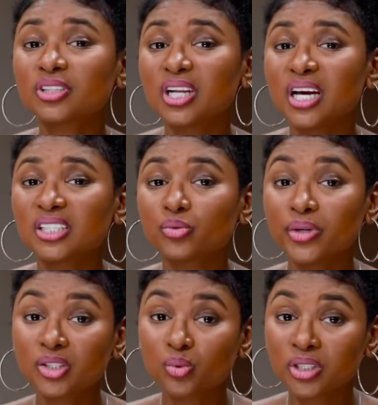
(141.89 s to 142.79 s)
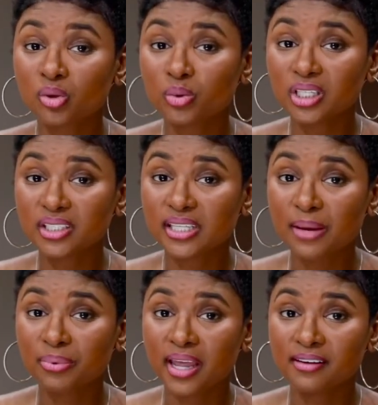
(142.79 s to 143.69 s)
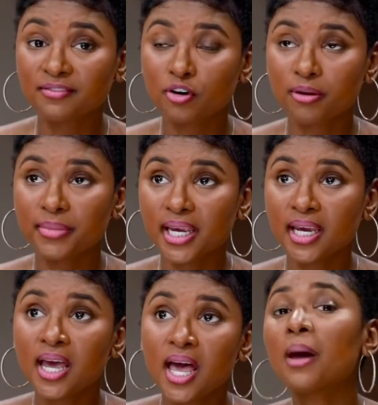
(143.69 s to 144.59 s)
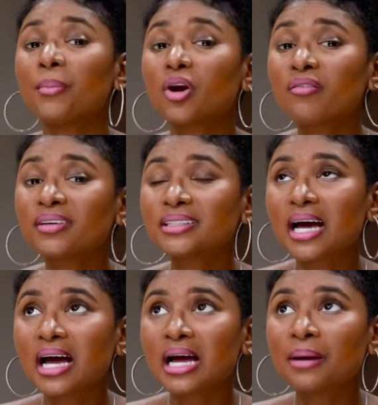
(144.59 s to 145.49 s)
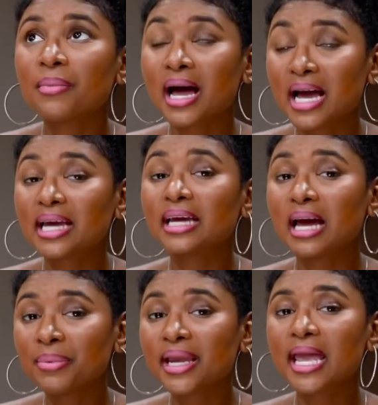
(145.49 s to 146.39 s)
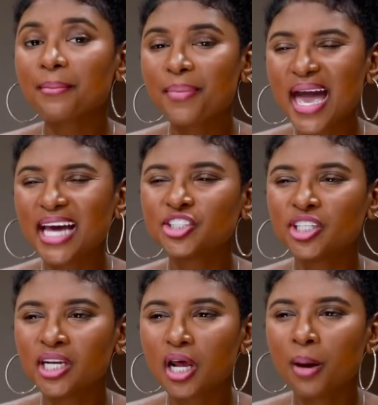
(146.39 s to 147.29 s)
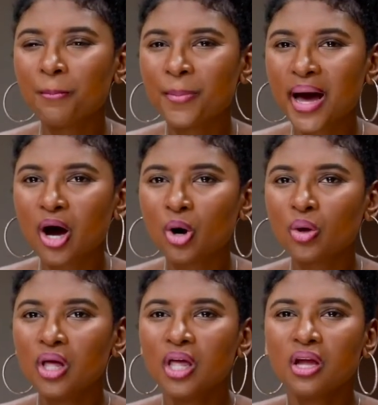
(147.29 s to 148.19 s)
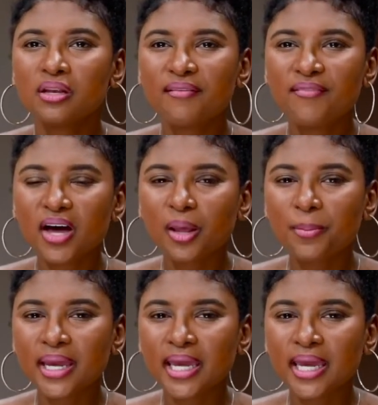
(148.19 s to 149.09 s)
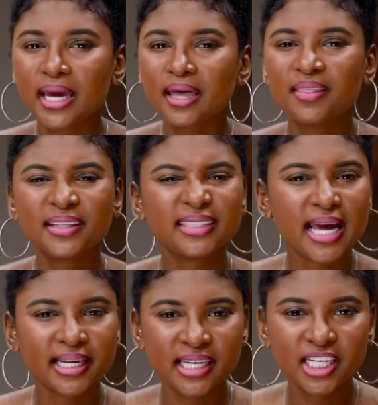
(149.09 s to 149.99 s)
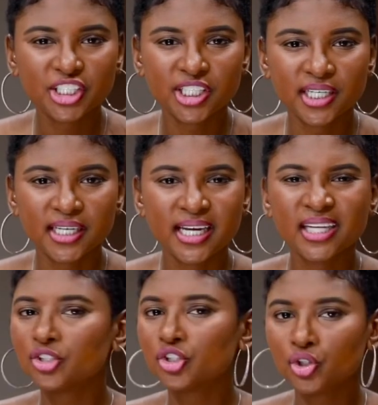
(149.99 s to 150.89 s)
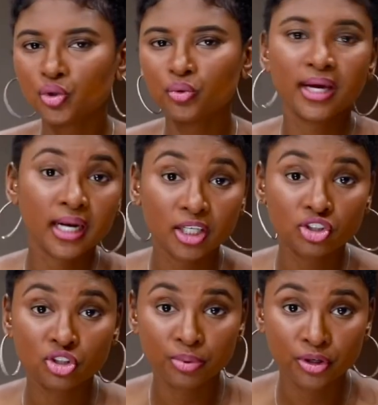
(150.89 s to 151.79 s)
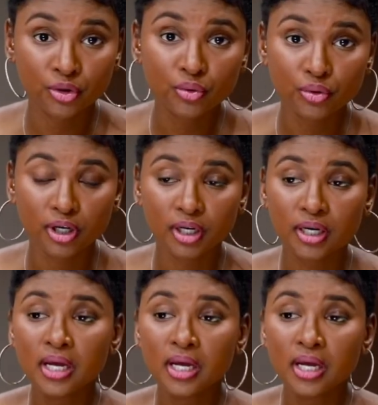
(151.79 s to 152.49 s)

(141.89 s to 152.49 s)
Salon Suites was a real estate play for me. But over time, I, I became passionate about developing the technician into an entrepreneur.